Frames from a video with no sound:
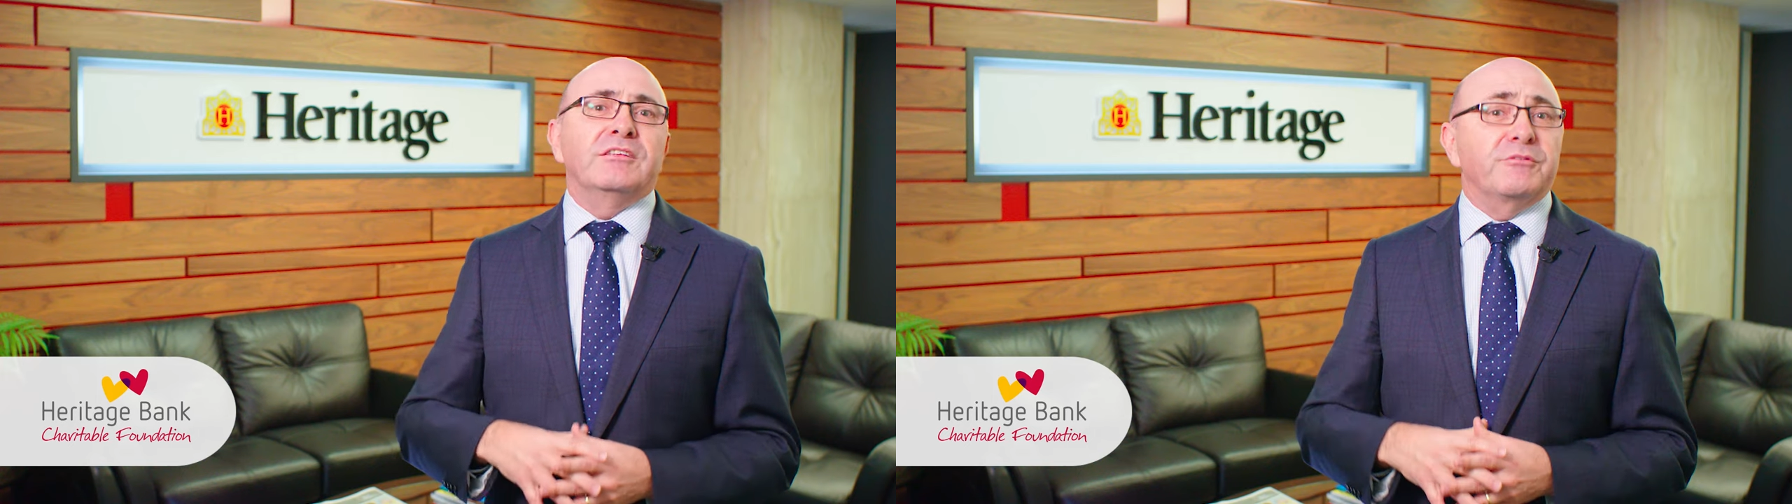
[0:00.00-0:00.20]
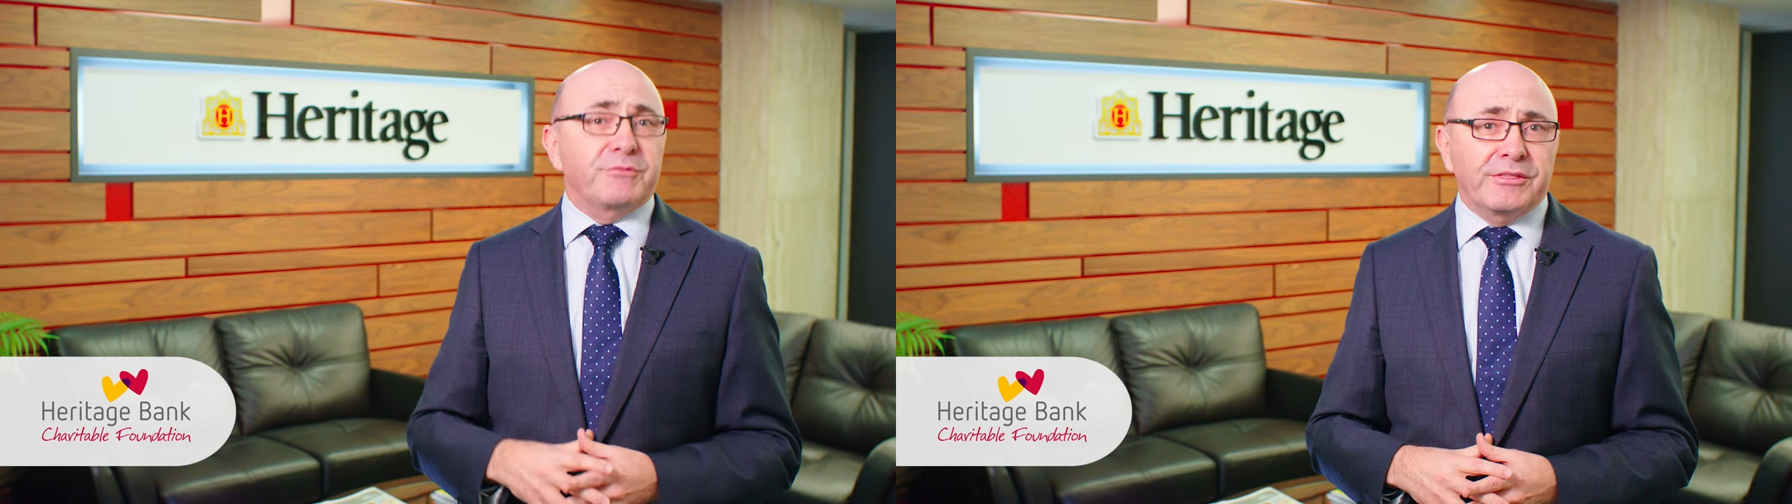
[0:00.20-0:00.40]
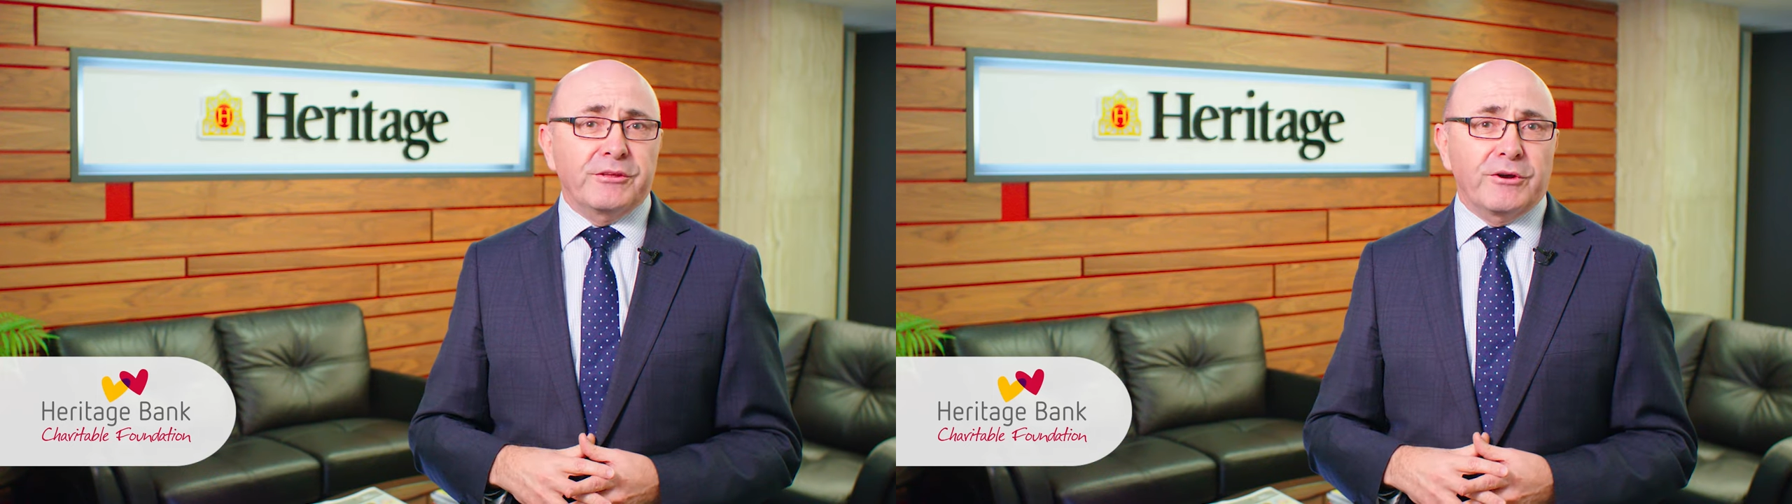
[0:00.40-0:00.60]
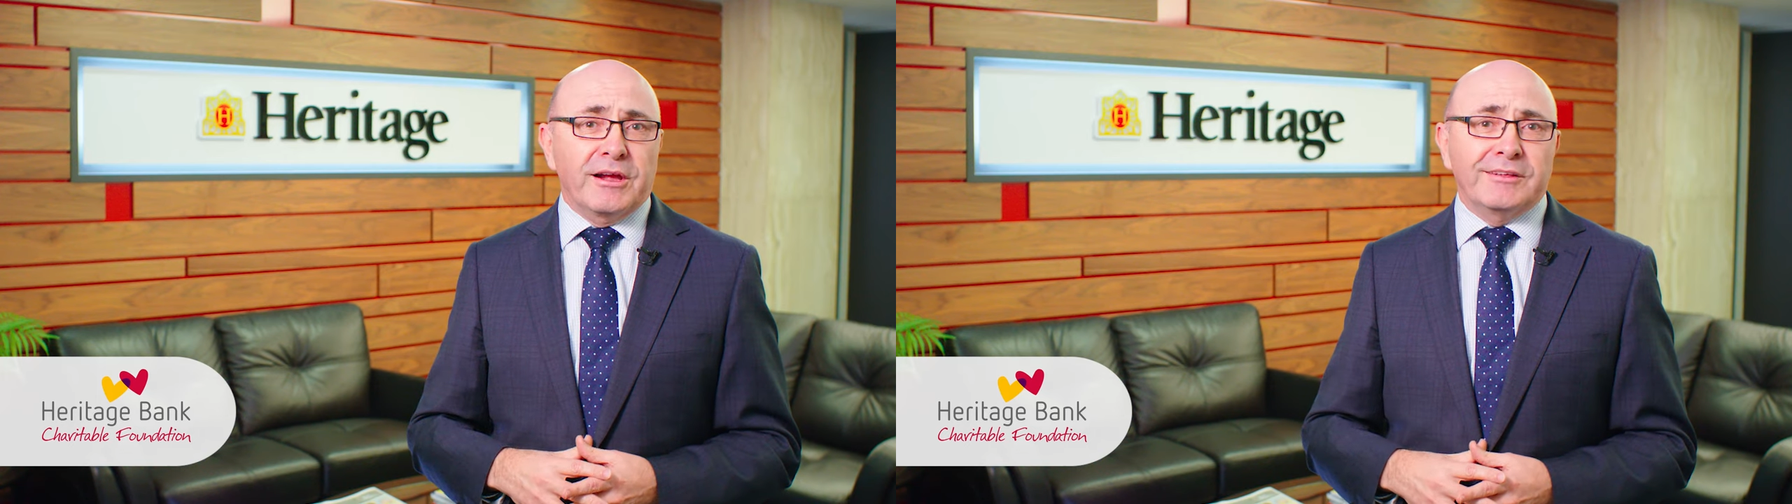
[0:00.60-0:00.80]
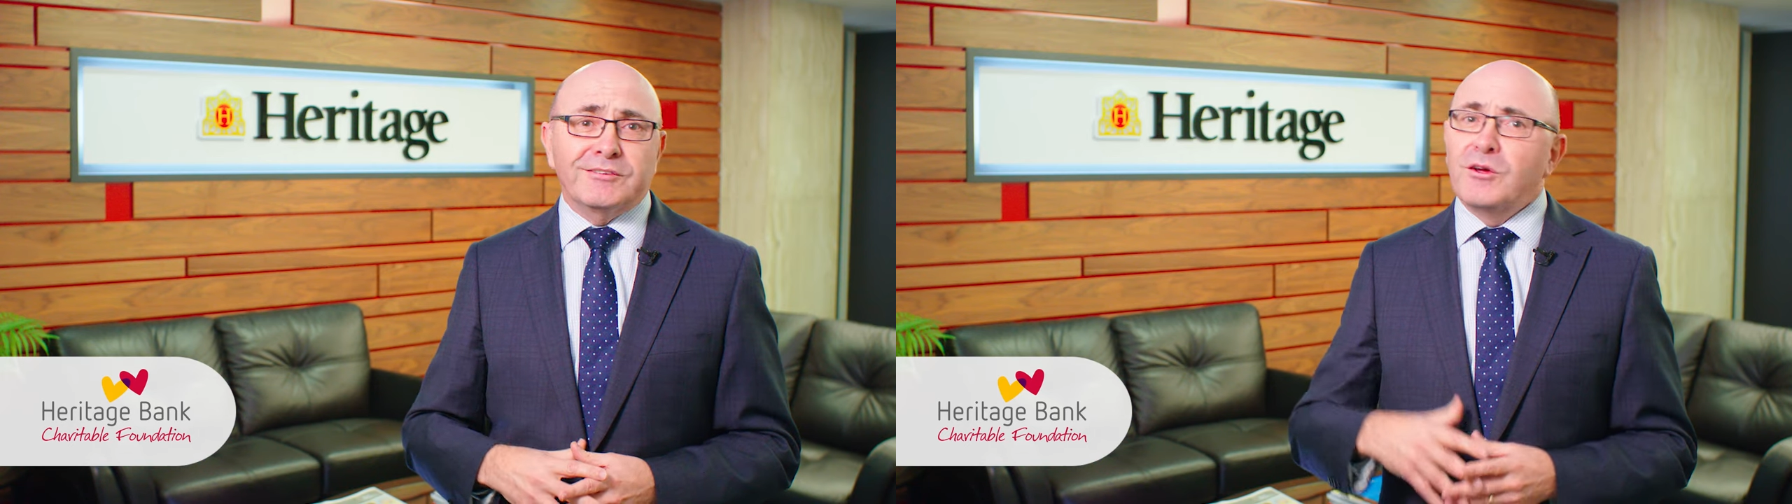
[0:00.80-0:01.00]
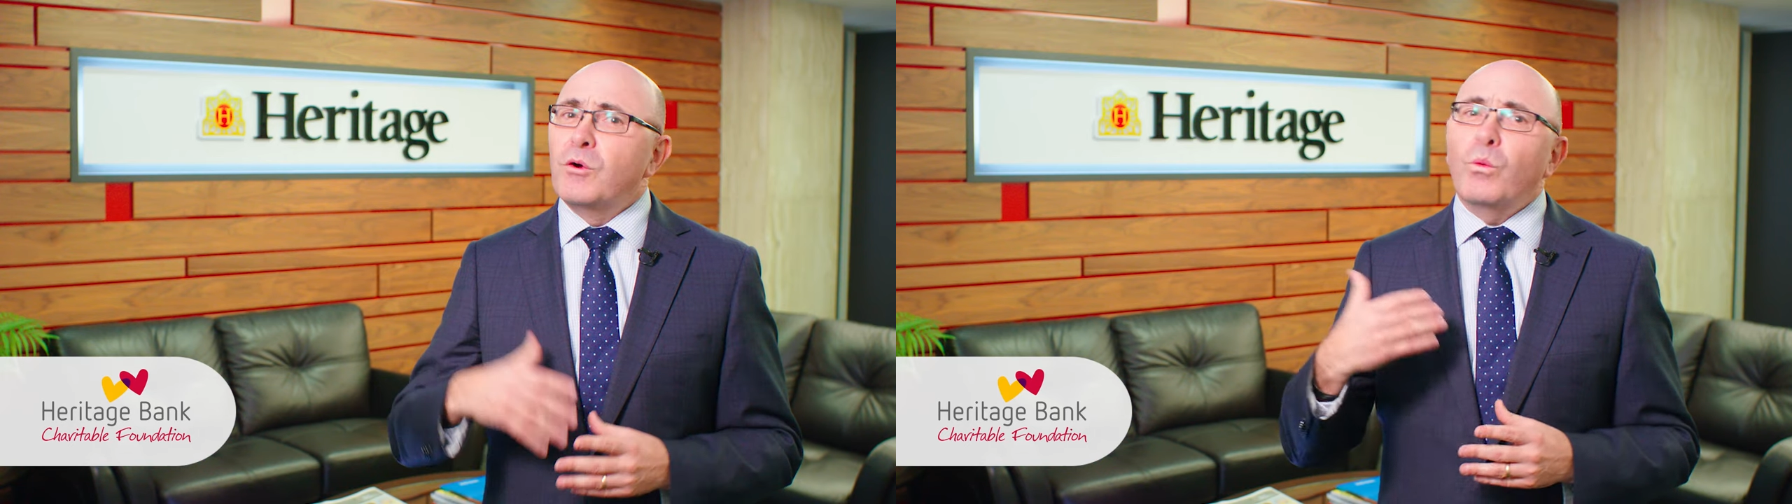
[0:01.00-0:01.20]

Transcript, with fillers: to fund the grants